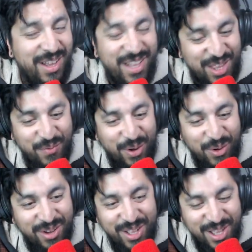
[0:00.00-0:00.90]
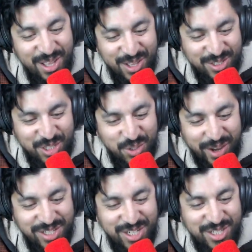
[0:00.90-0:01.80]
different
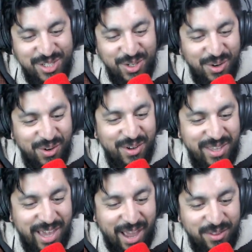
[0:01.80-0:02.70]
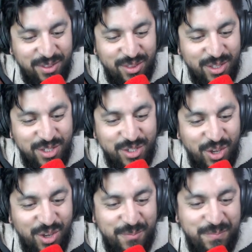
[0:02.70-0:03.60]
situations. So yeah, this is
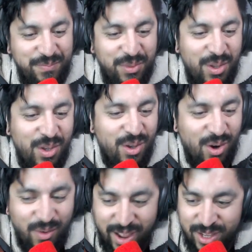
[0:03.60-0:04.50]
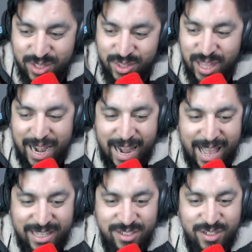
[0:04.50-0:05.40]
good. All right, the
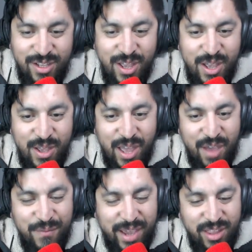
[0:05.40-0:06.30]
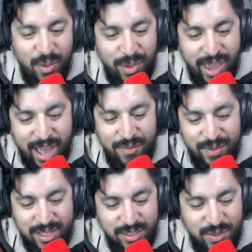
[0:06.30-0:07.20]
last event that we have
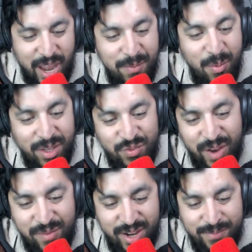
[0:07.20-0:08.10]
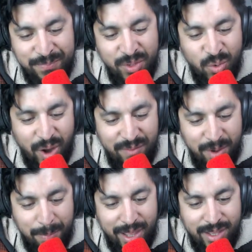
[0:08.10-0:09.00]
is everyone's favorite Gravity
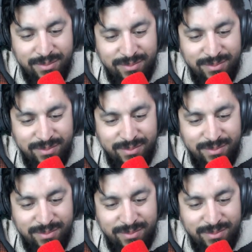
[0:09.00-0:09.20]
Blade.